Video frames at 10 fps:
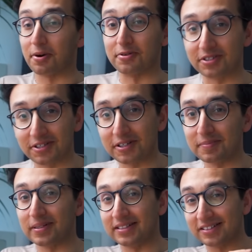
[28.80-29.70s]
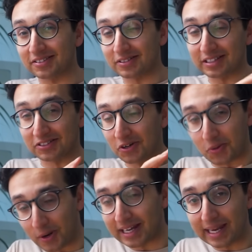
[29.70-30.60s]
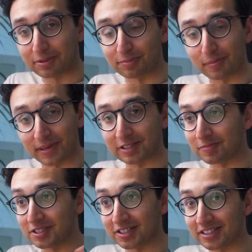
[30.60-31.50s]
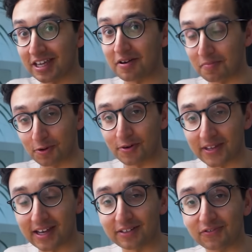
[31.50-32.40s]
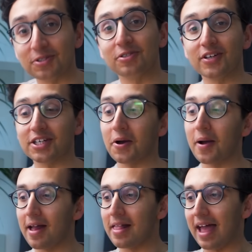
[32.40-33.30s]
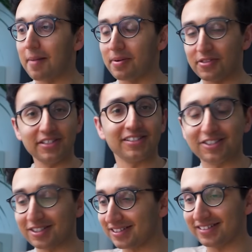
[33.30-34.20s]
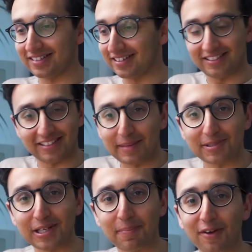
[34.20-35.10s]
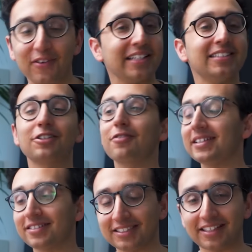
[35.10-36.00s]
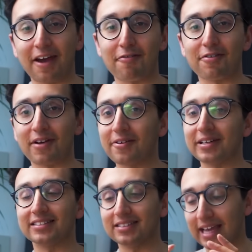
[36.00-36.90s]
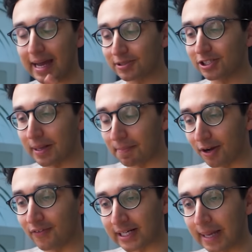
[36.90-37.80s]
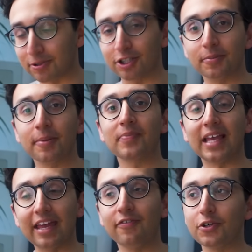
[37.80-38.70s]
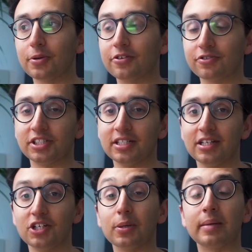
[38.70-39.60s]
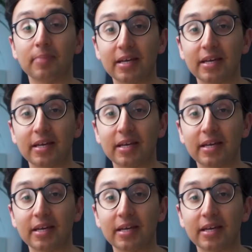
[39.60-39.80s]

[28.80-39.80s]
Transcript: Pro is good, but it's not quite a laptop replacement just yet. More on that in a future video. But this is just absolutely perfect. It's a great size to carry around. It's the absolutely perfect laptop if you're interested in doing